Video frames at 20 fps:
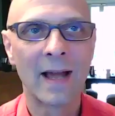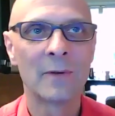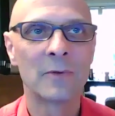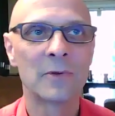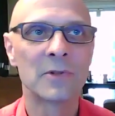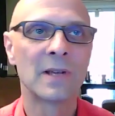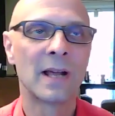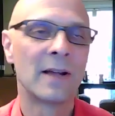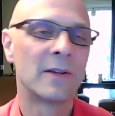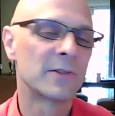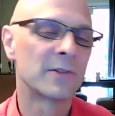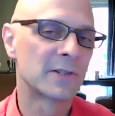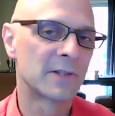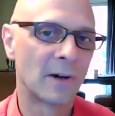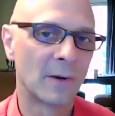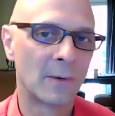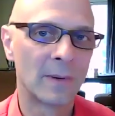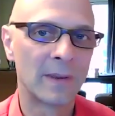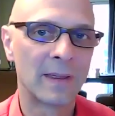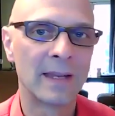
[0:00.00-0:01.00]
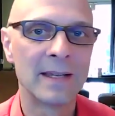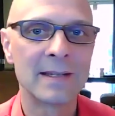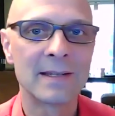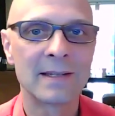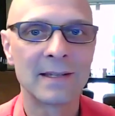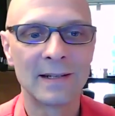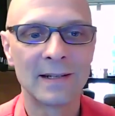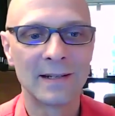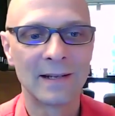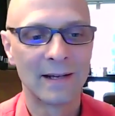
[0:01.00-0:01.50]
I'll start with
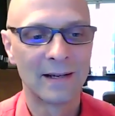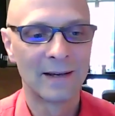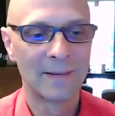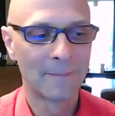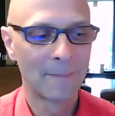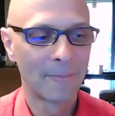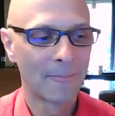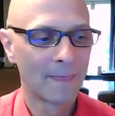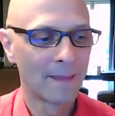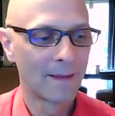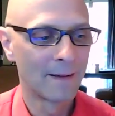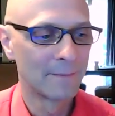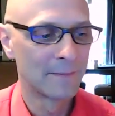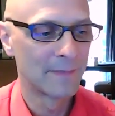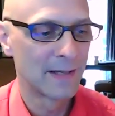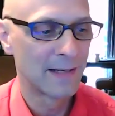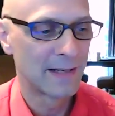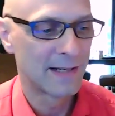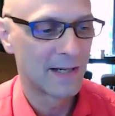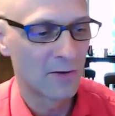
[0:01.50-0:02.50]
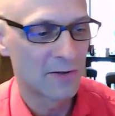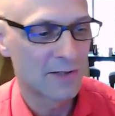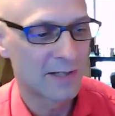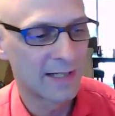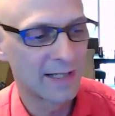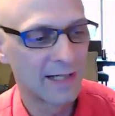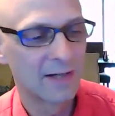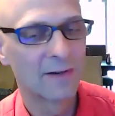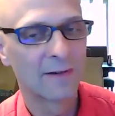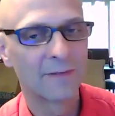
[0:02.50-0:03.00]
this, and I'm curious
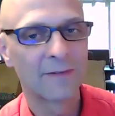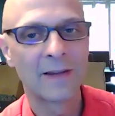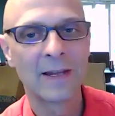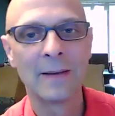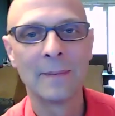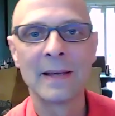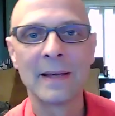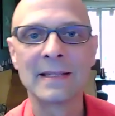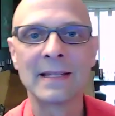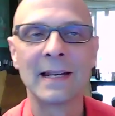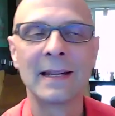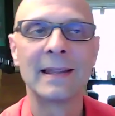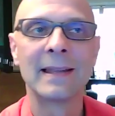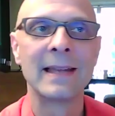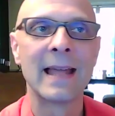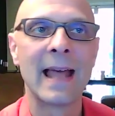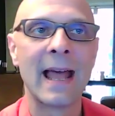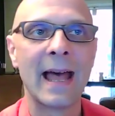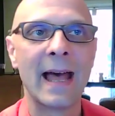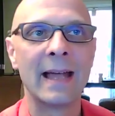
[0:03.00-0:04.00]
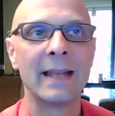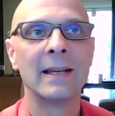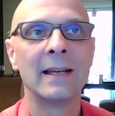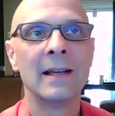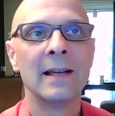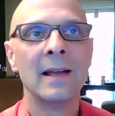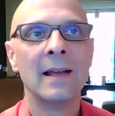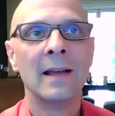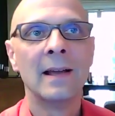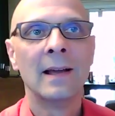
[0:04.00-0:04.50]
to hear if Kim has anything to
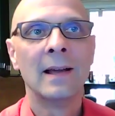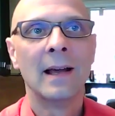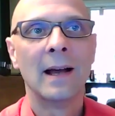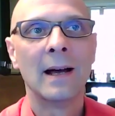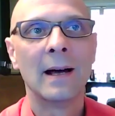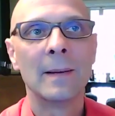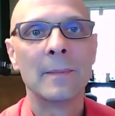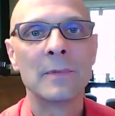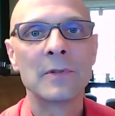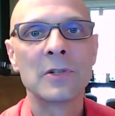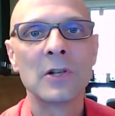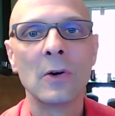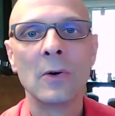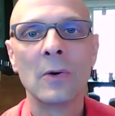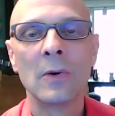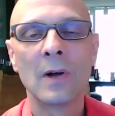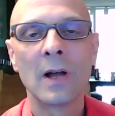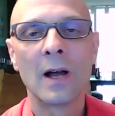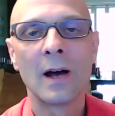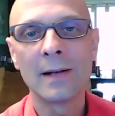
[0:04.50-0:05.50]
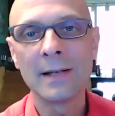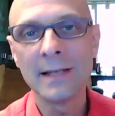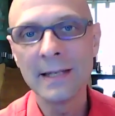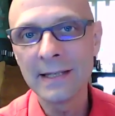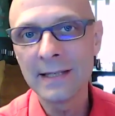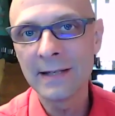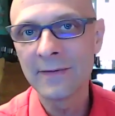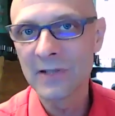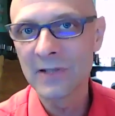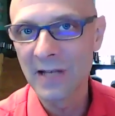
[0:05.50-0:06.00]
add. So
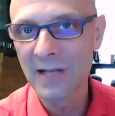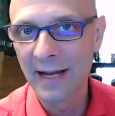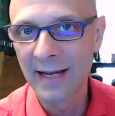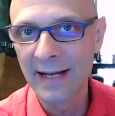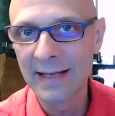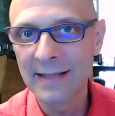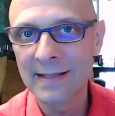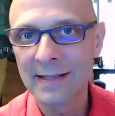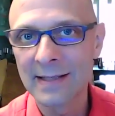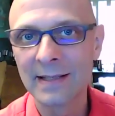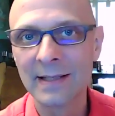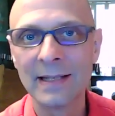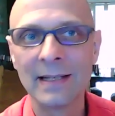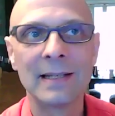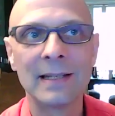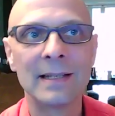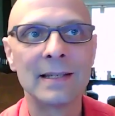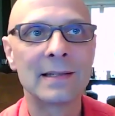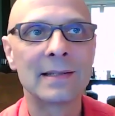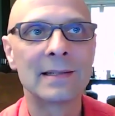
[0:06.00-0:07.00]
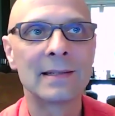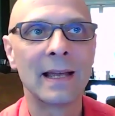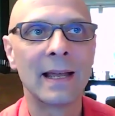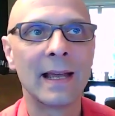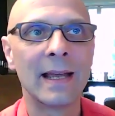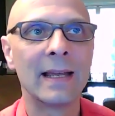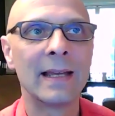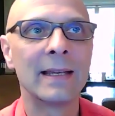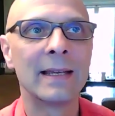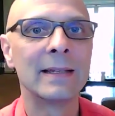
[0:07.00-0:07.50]
cognitive science is
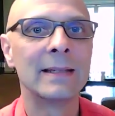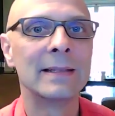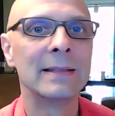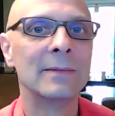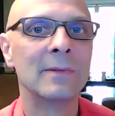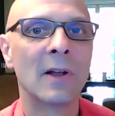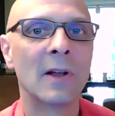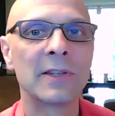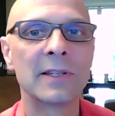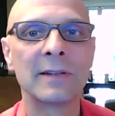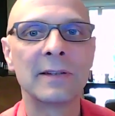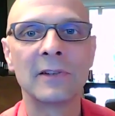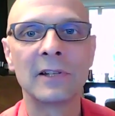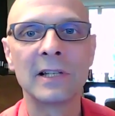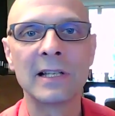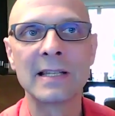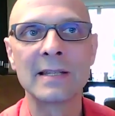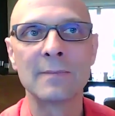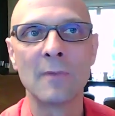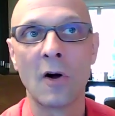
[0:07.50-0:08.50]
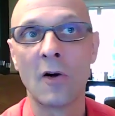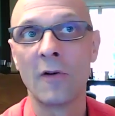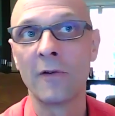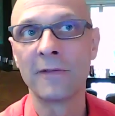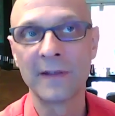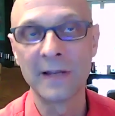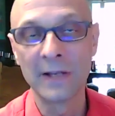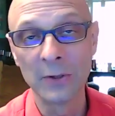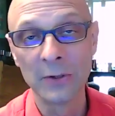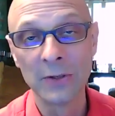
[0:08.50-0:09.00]
a relatively small
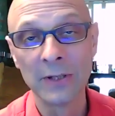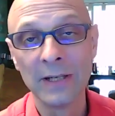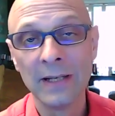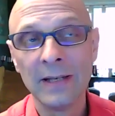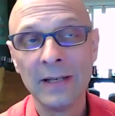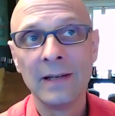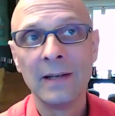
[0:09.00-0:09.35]
field,